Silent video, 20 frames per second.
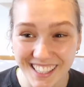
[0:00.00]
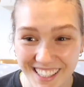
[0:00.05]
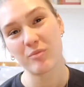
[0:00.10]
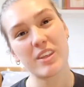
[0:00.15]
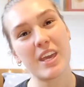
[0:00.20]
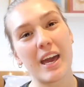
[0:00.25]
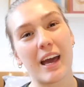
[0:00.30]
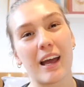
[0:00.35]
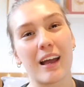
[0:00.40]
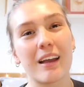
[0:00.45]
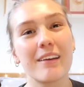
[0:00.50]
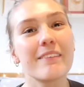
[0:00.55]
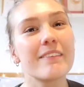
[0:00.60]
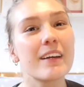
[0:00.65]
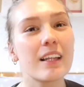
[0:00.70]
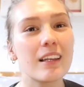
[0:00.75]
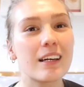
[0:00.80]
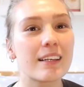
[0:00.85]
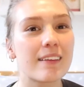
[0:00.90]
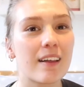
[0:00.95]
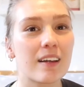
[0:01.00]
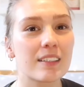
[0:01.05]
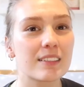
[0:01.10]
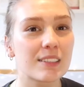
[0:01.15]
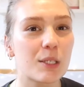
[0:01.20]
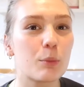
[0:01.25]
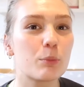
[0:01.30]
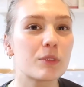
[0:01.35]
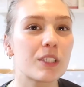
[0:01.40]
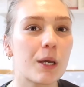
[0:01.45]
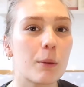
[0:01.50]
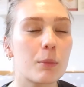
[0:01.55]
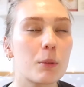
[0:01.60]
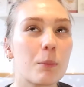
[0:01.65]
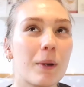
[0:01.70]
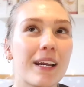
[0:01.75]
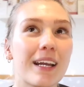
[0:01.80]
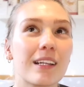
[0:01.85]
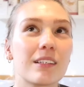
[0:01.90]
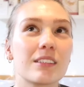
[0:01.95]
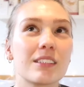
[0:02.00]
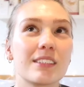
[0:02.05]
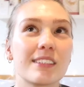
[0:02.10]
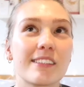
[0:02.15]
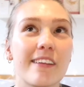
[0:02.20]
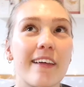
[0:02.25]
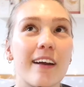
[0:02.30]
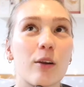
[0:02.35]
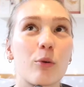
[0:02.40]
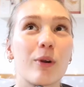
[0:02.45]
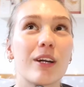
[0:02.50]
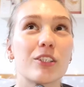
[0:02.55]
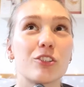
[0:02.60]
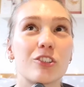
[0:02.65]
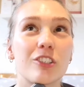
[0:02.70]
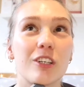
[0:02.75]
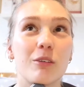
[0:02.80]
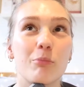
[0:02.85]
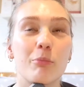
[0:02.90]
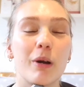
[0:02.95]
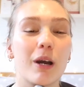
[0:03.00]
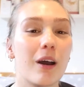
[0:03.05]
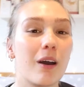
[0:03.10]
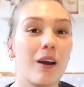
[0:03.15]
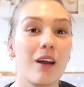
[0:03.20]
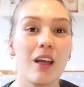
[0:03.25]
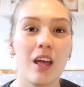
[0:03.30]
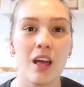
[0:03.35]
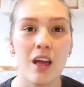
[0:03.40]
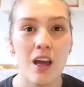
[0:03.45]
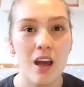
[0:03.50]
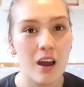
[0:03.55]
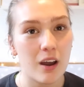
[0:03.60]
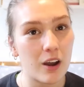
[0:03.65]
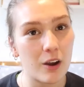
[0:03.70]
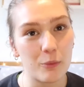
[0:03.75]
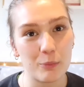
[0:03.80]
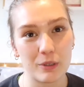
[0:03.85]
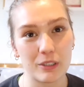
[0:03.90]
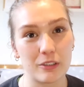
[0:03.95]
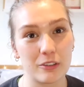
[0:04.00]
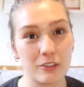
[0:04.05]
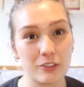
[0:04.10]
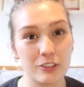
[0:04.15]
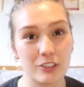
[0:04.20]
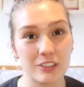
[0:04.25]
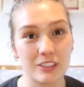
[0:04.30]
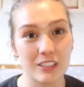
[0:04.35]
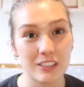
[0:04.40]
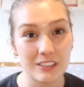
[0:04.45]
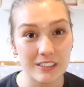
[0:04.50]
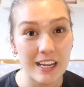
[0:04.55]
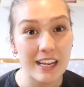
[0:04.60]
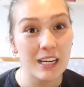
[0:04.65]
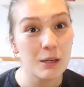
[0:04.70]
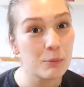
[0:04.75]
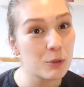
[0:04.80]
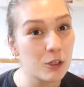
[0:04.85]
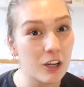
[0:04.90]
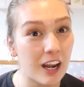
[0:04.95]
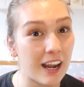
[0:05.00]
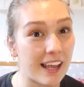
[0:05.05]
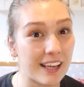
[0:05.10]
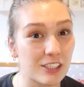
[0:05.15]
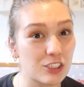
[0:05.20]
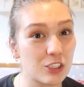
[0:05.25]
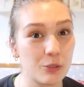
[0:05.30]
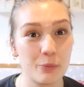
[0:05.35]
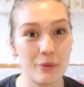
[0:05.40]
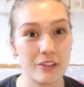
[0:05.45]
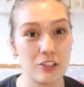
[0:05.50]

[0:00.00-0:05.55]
yeah, I feel like that sums up my answer to that question but oh my gosh, a sustainable collection with